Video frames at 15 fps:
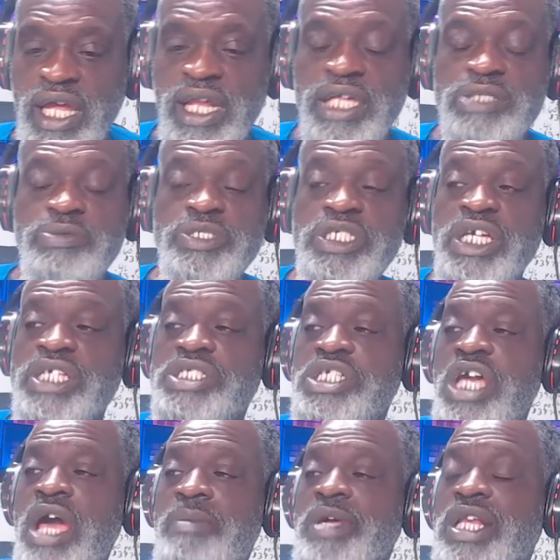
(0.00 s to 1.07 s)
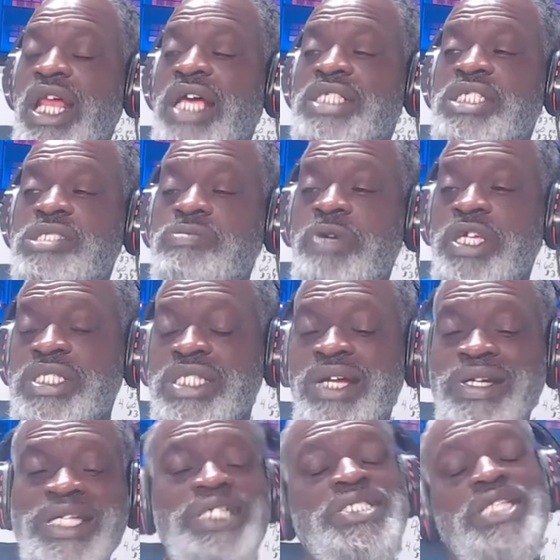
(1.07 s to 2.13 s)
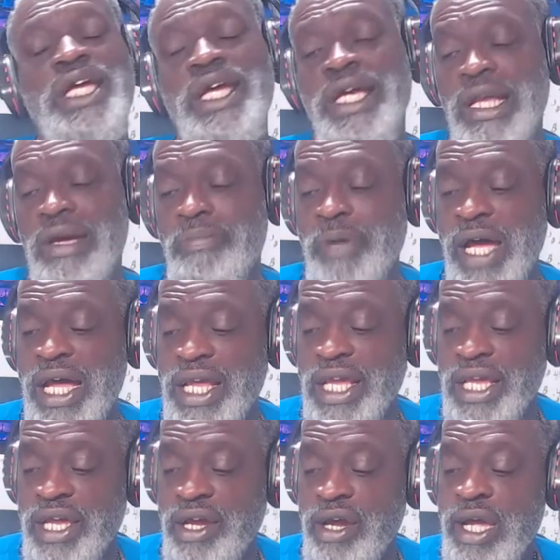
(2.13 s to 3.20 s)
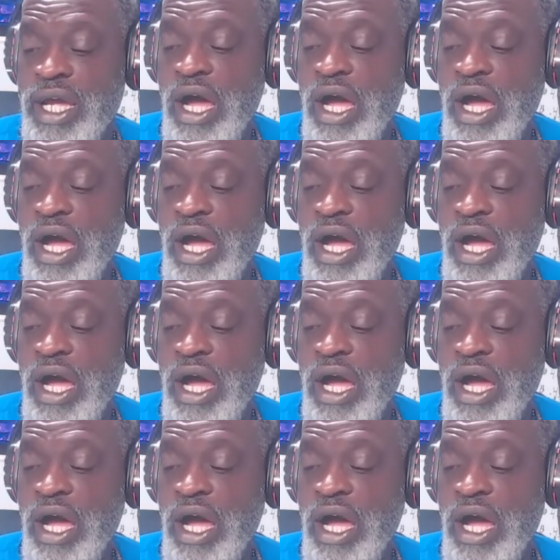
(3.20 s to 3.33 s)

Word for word: And as we see in geometry class dismissed, now get the hell up out of here.